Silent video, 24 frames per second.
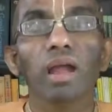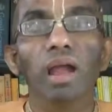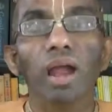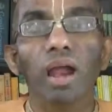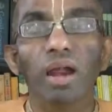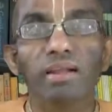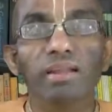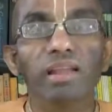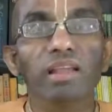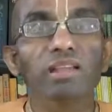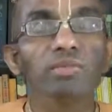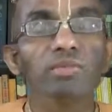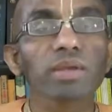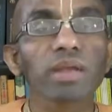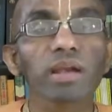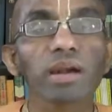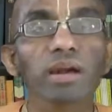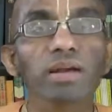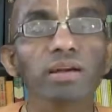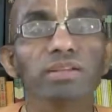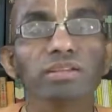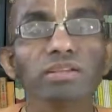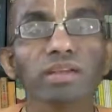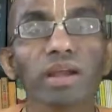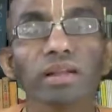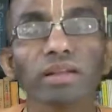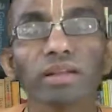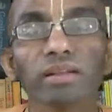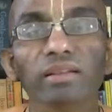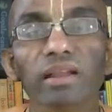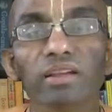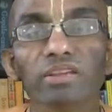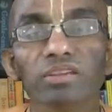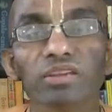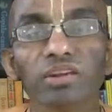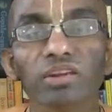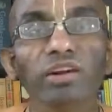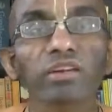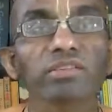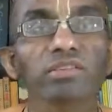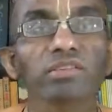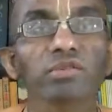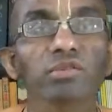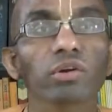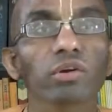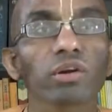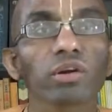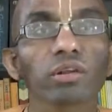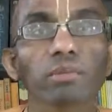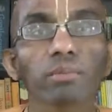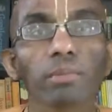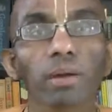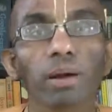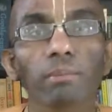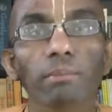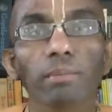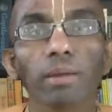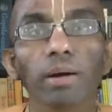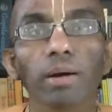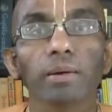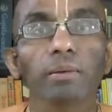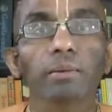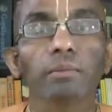And thus we can understand that they are situated in Brahma.